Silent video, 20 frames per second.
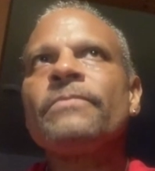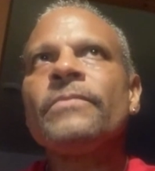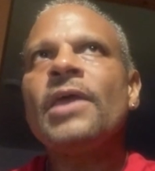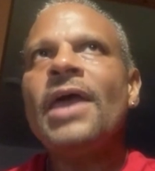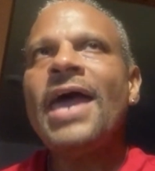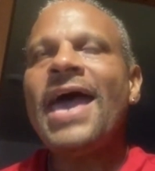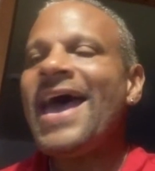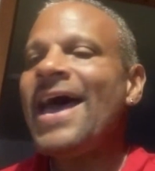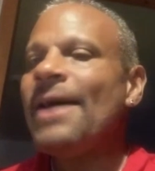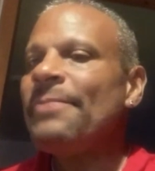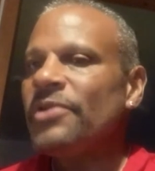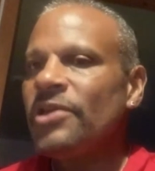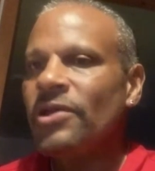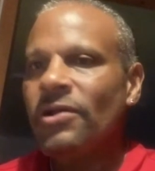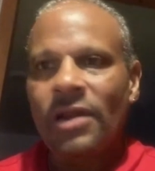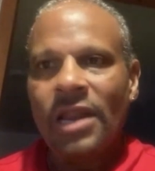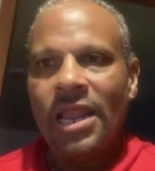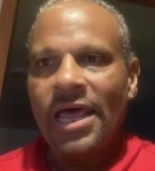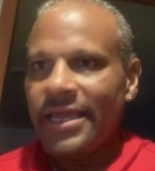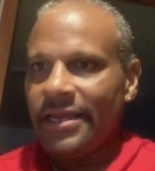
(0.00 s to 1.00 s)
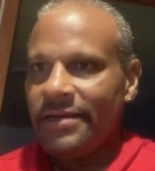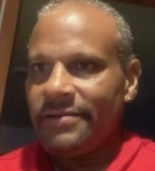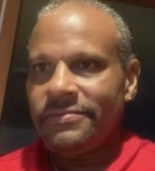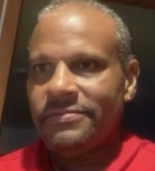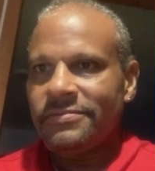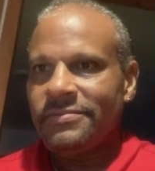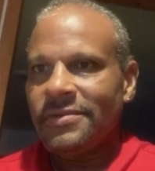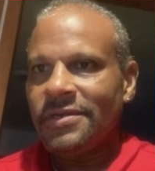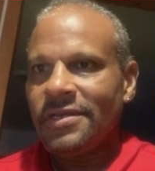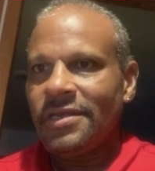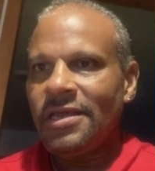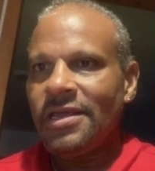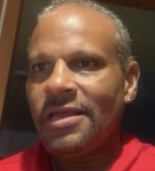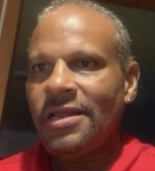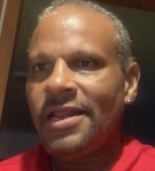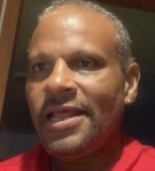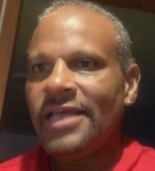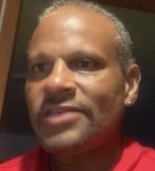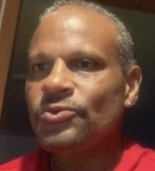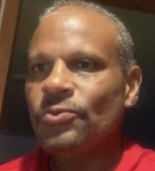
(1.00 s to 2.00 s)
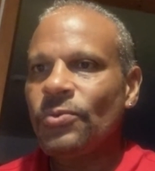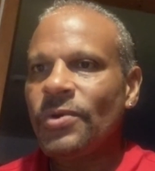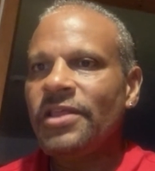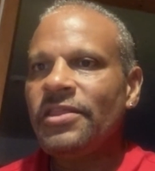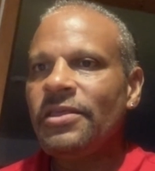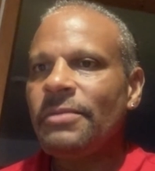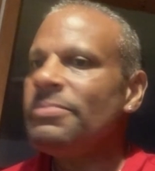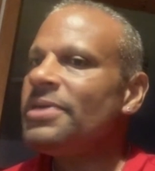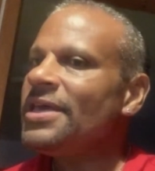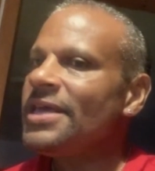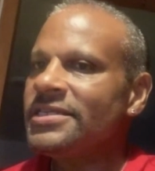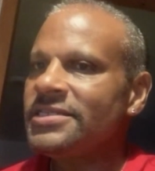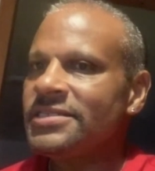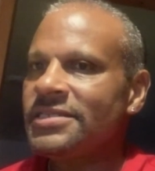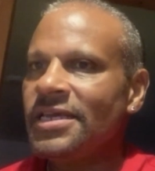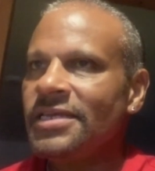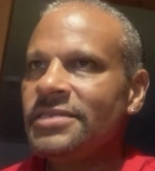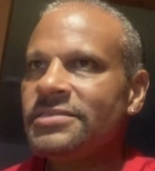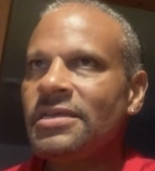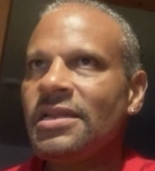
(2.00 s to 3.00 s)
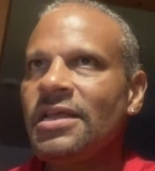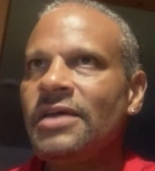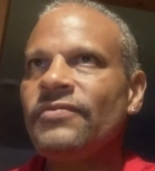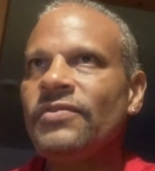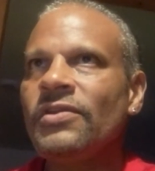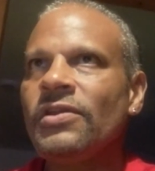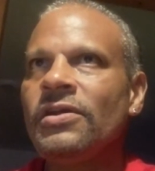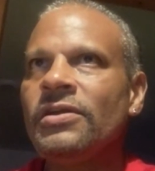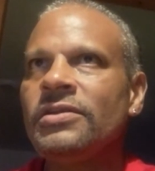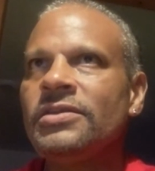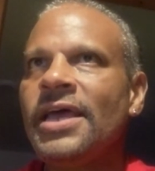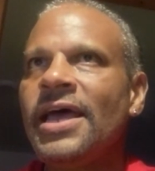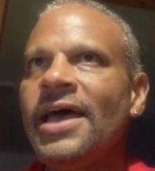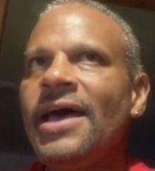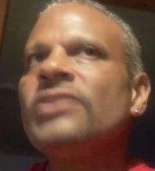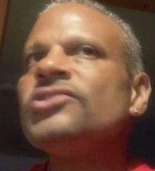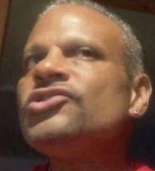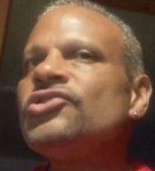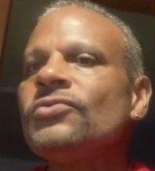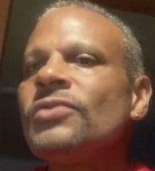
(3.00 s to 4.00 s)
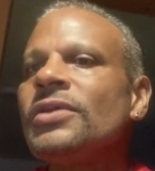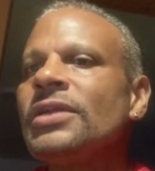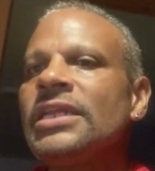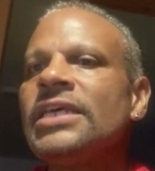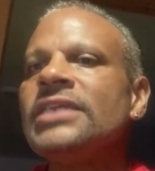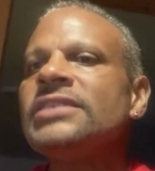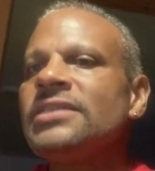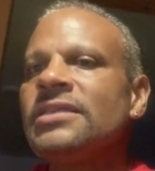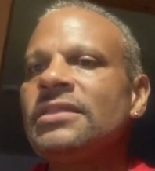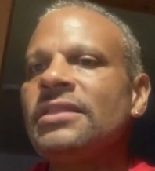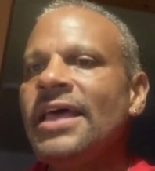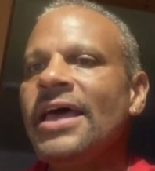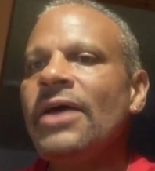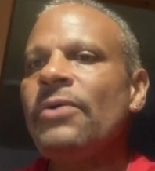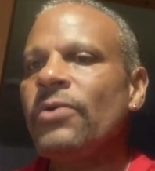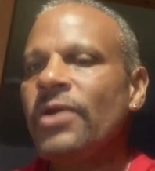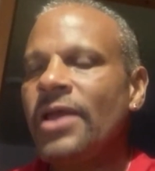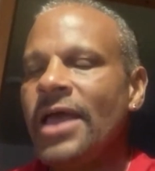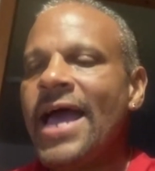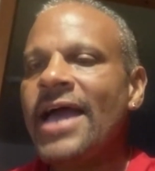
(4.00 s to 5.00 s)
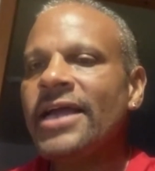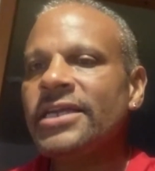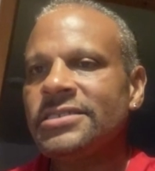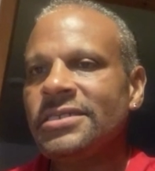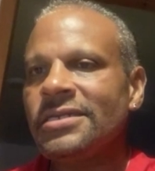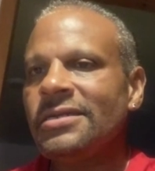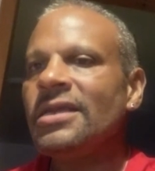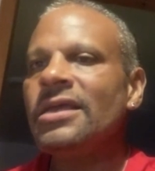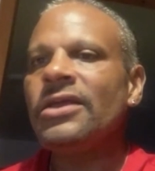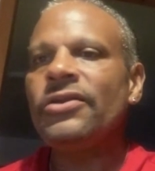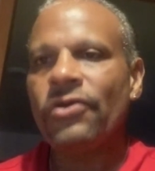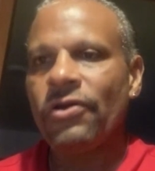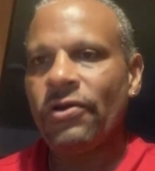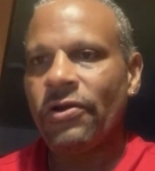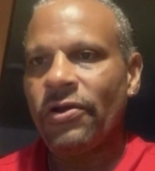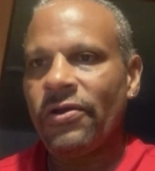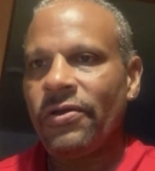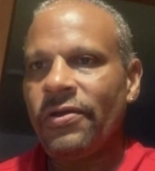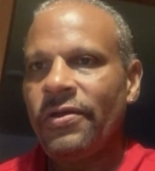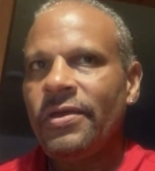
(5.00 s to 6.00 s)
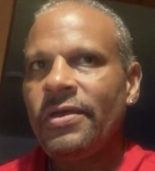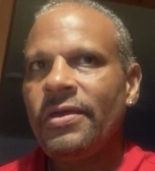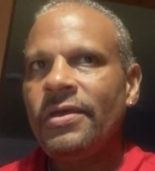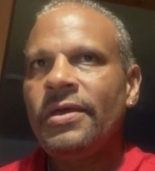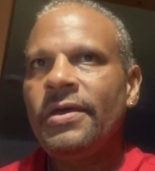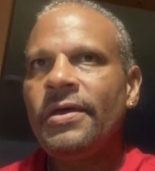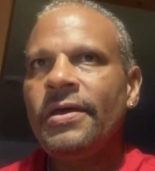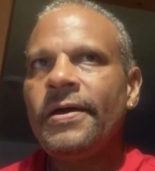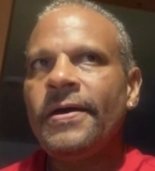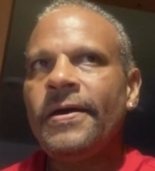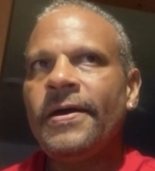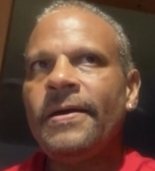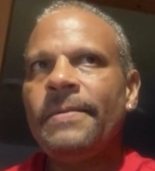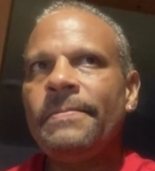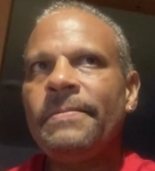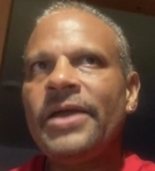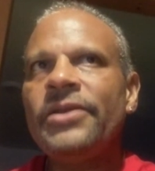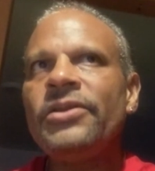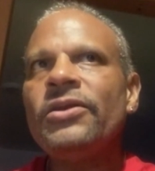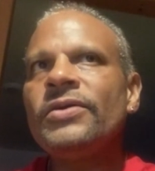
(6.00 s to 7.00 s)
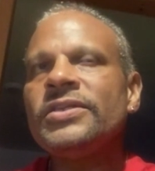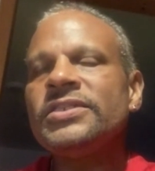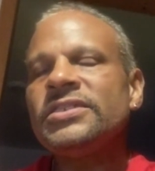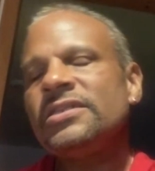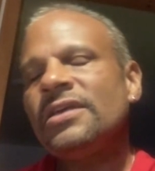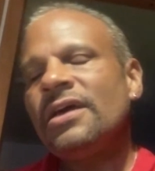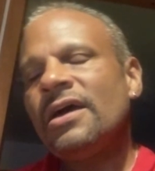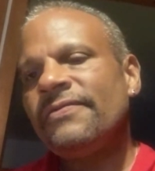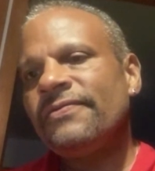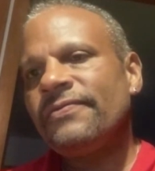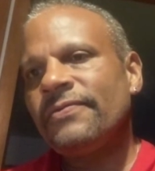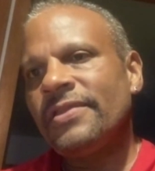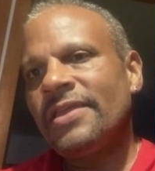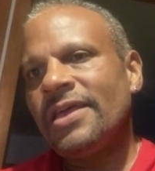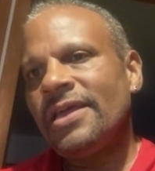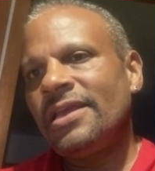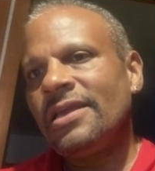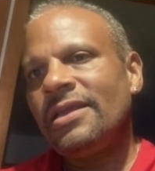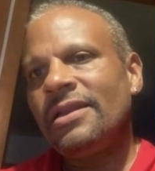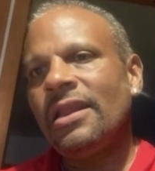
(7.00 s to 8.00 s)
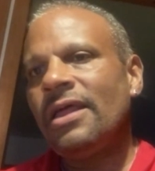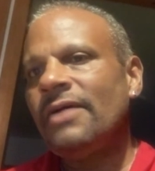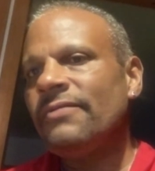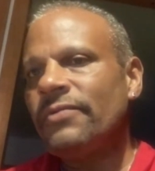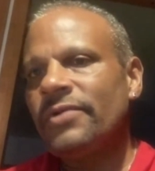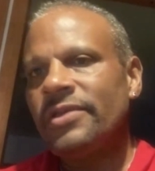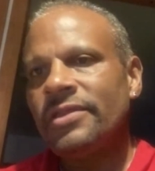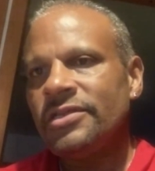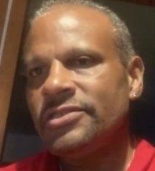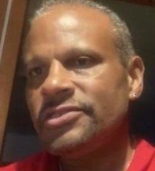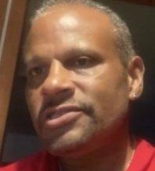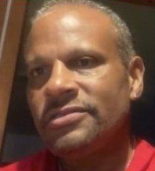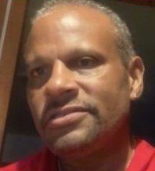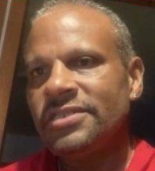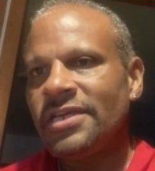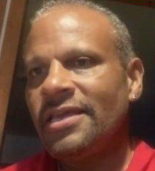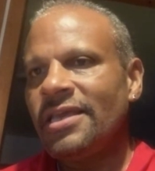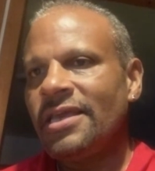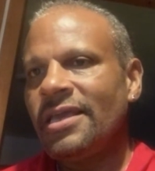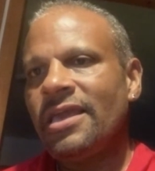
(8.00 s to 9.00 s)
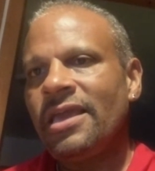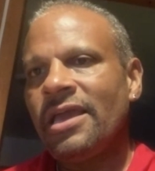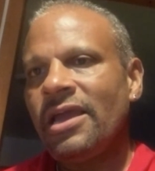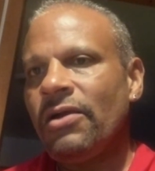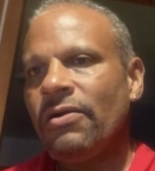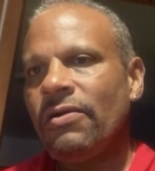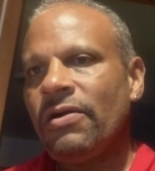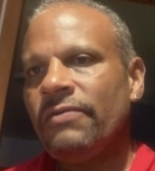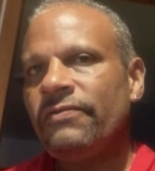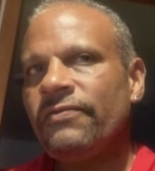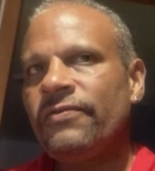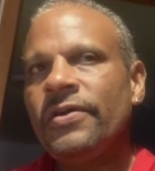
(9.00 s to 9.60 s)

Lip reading: happier light. And that's one of the biggest things that I've learned, how to elicit that reaction in her. I know it's tough with any loved one that you're taking care of,